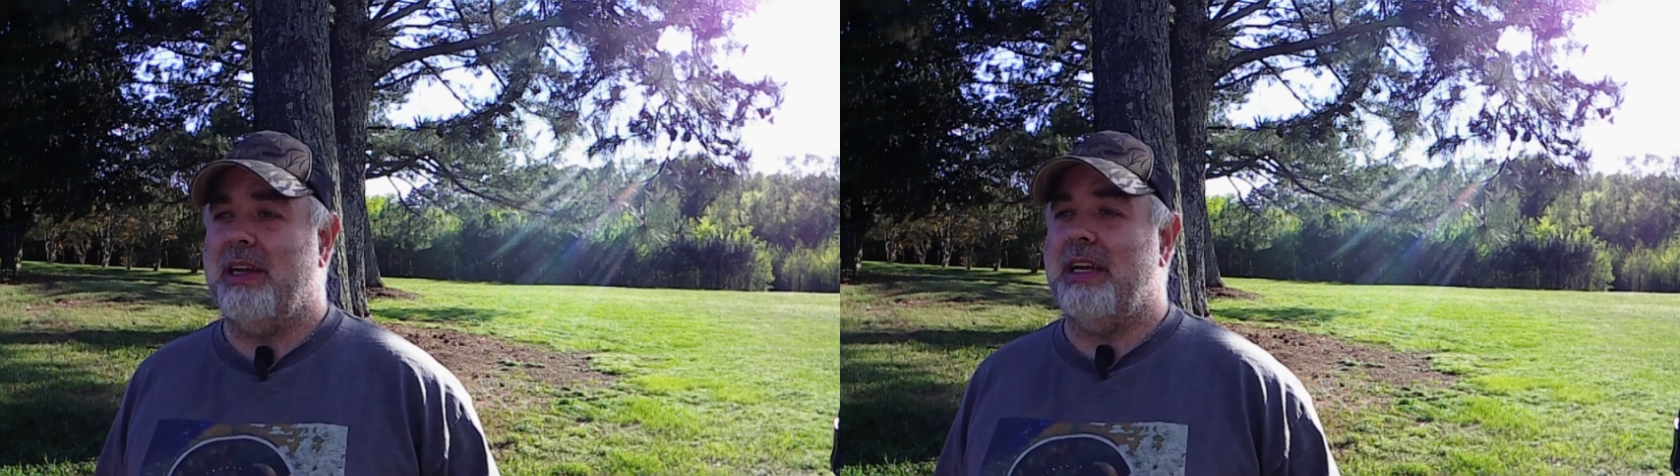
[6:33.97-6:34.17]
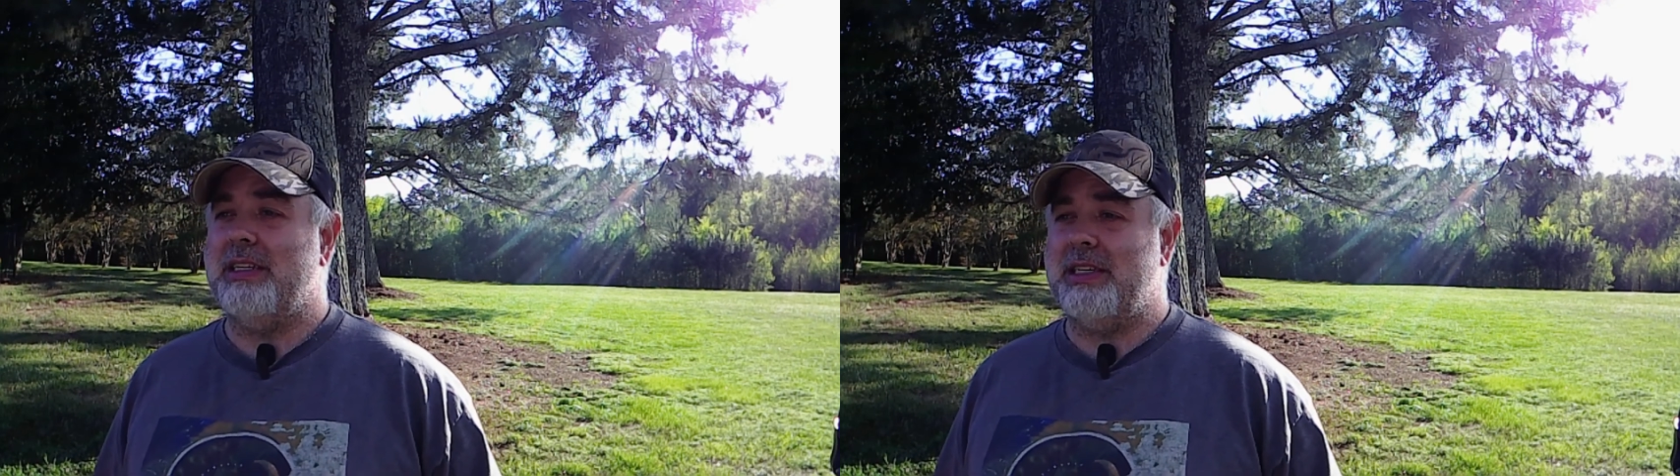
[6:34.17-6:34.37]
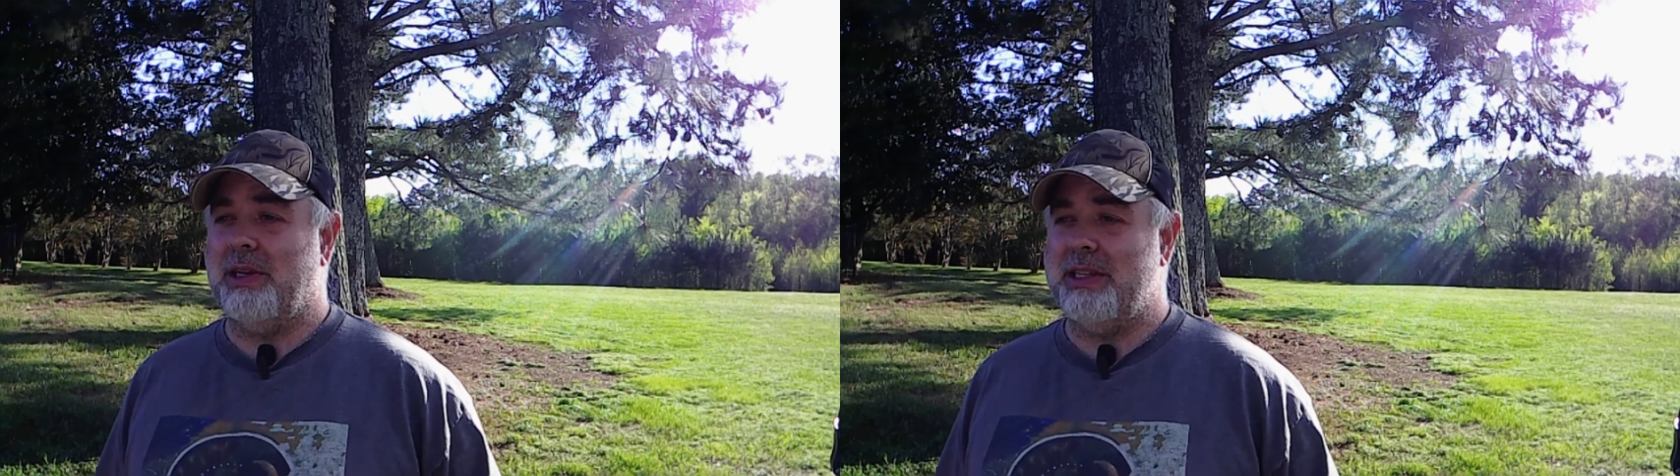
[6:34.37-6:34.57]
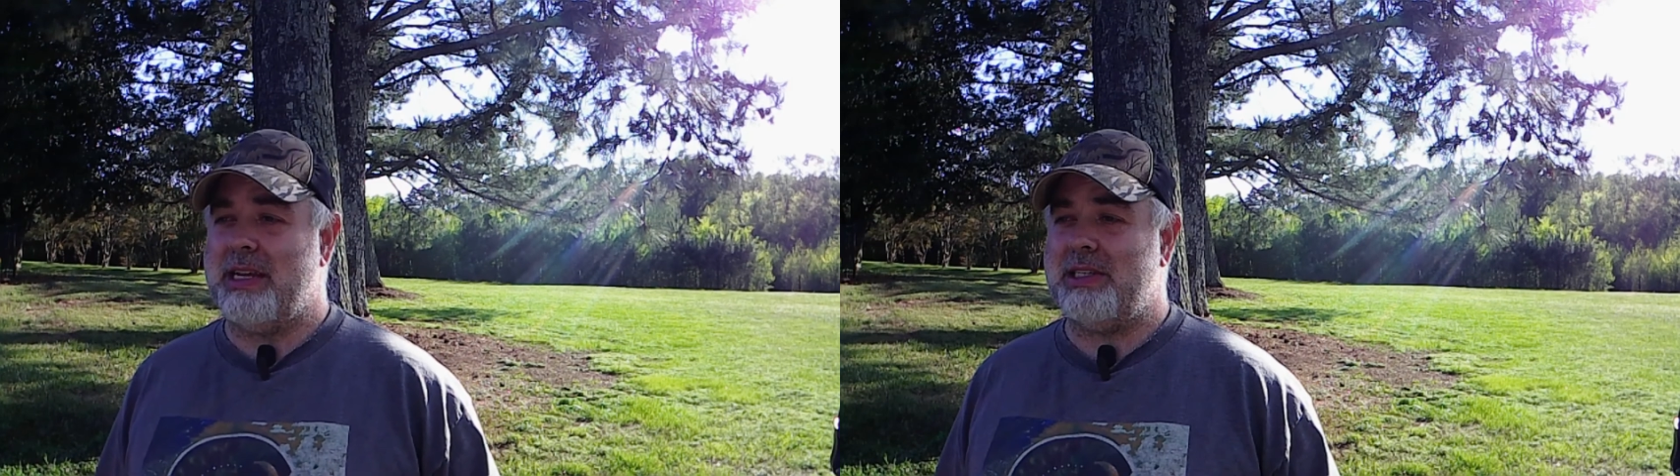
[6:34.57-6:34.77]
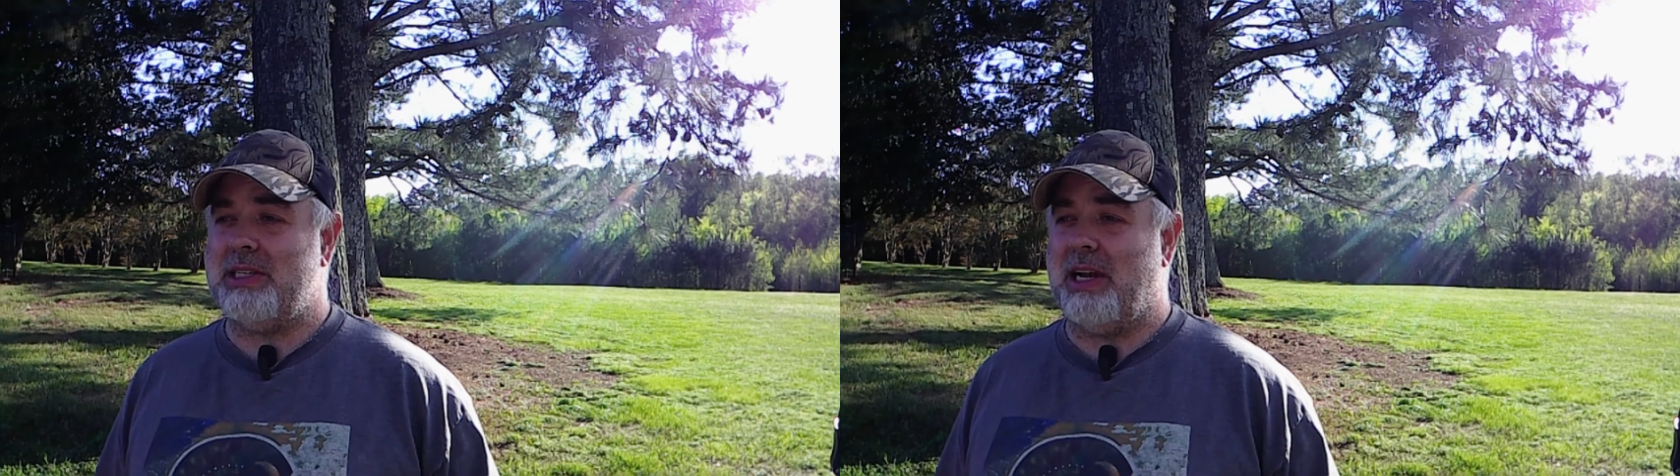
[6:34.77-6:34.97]
Until
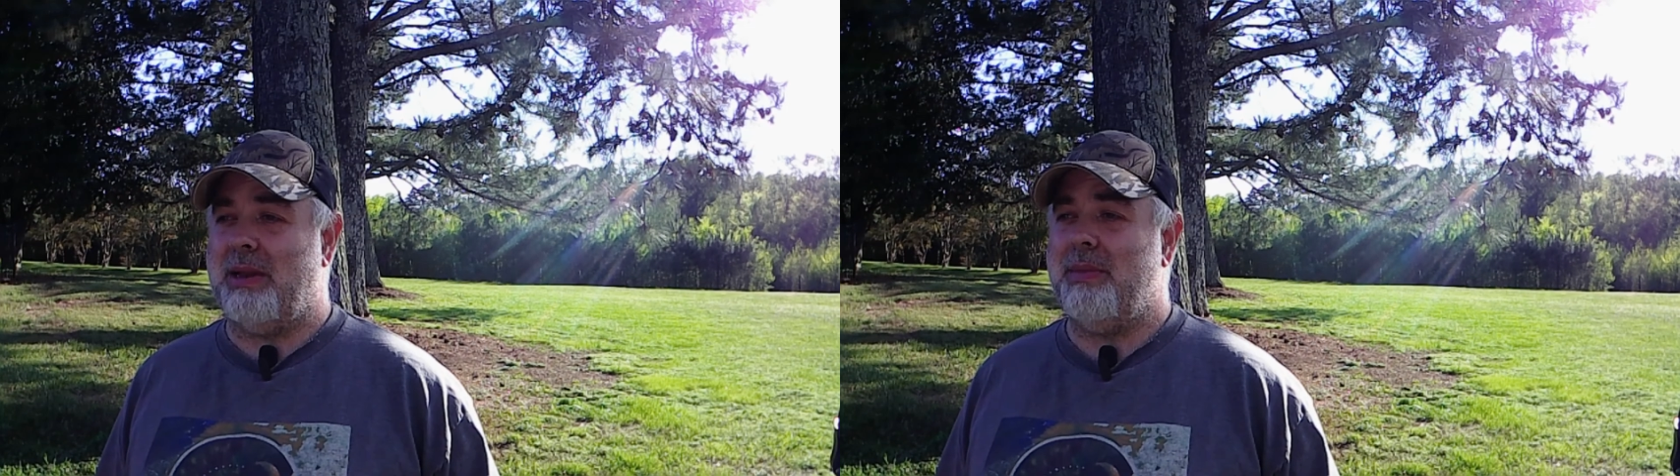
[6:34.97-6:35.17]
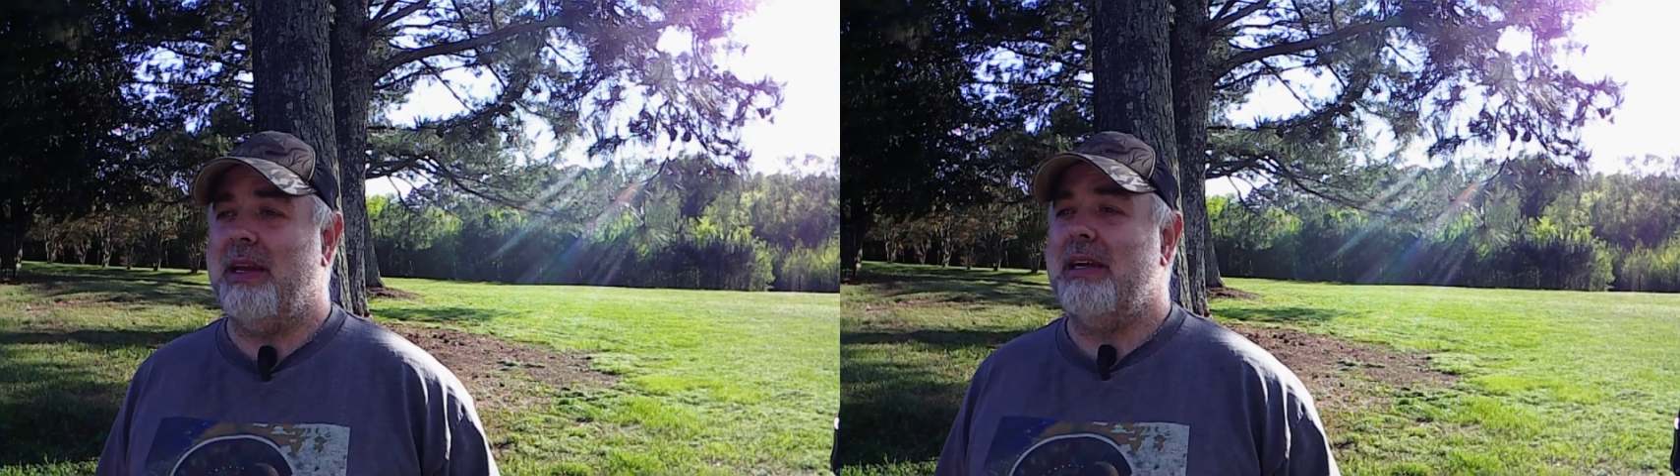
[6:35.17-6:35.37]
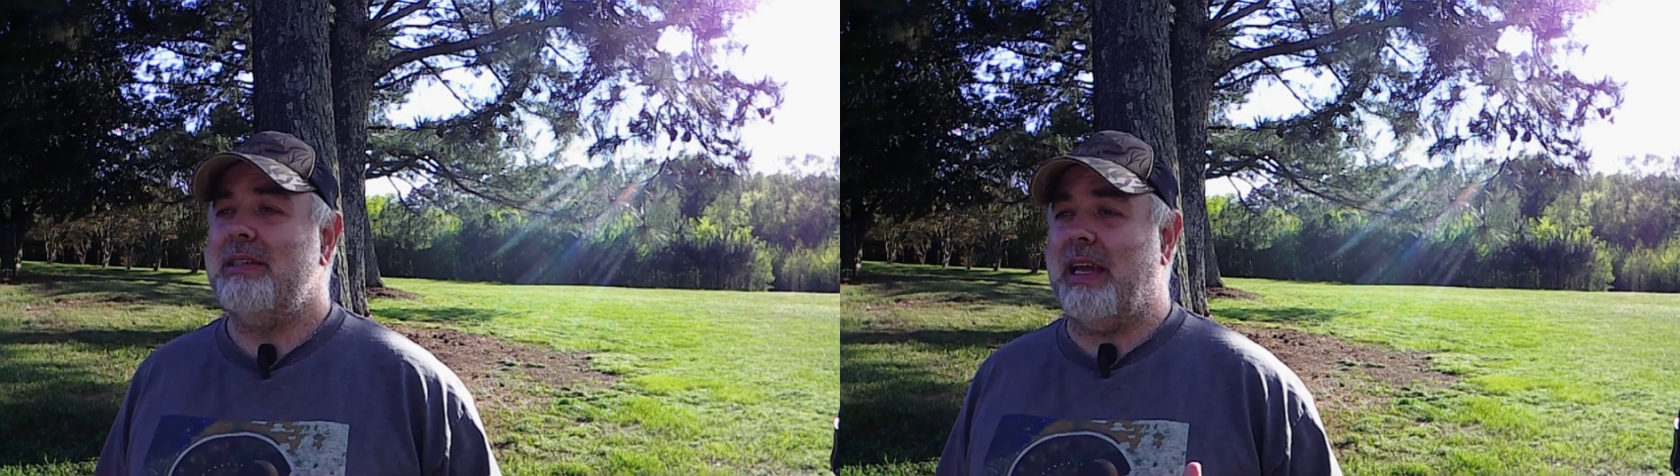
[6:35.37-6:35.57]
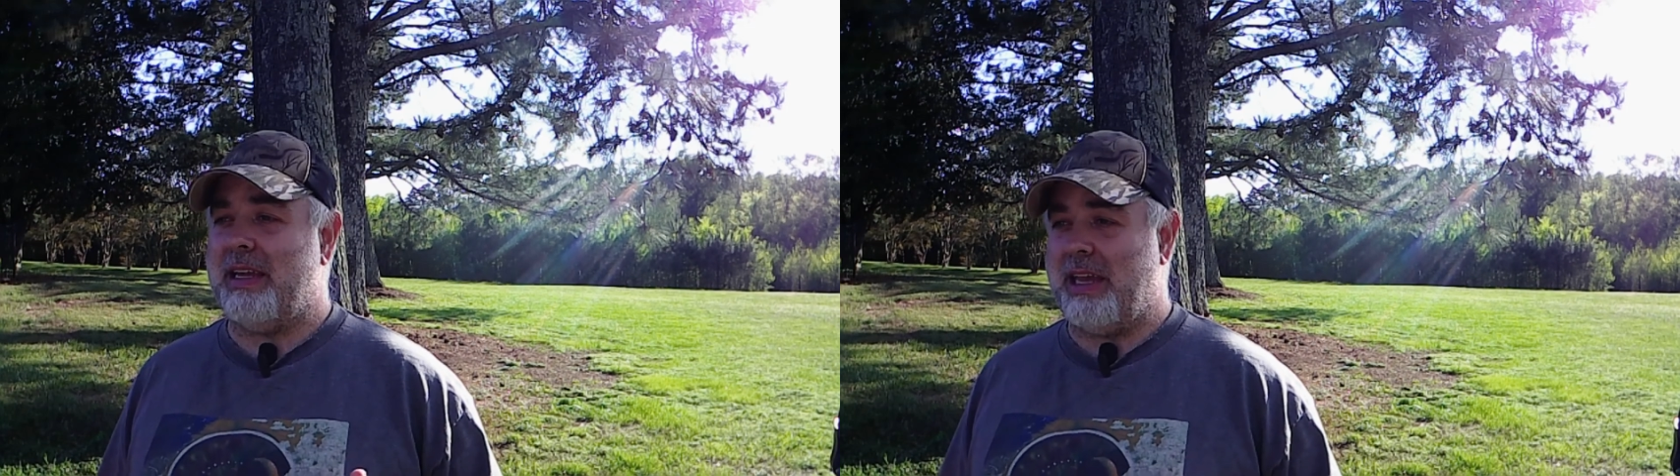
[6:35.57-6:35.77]
next time, take